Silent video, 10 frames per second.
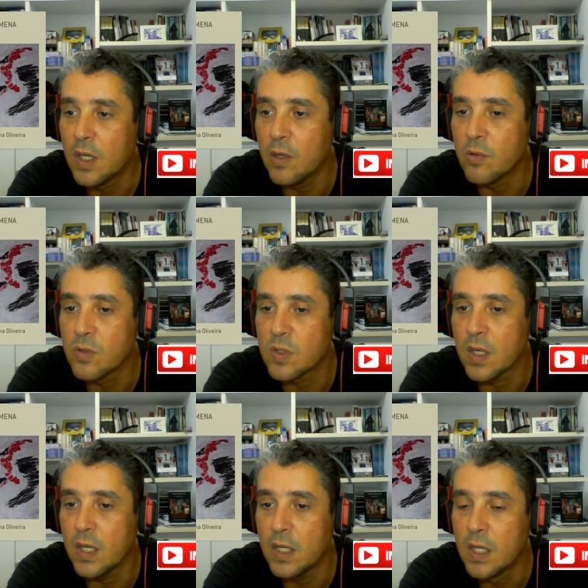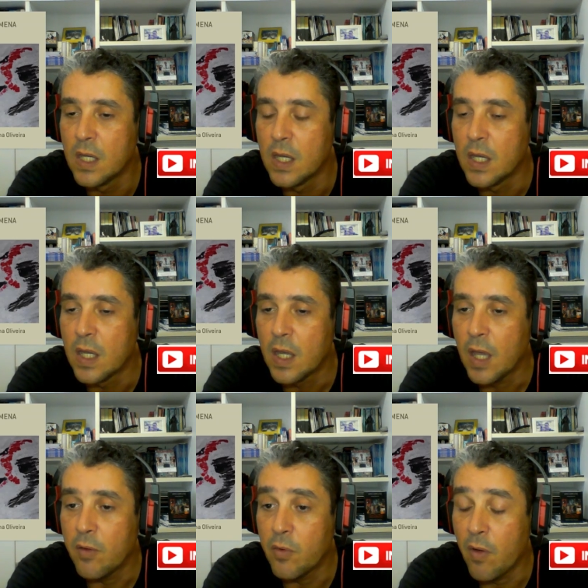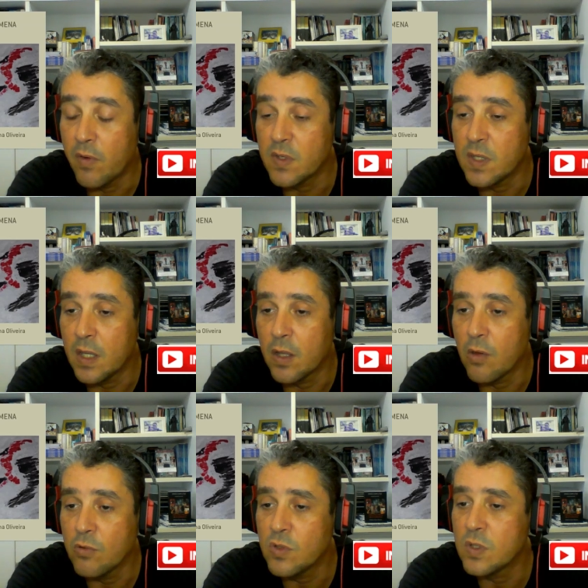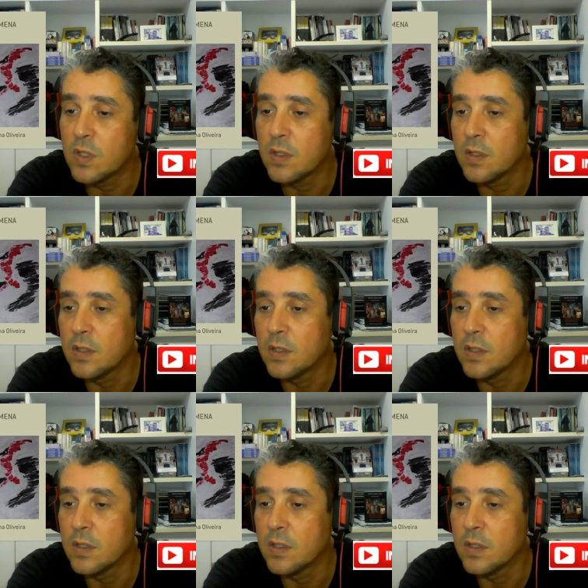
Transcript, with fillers: he'll say, 'Have you ever seen a ghost?'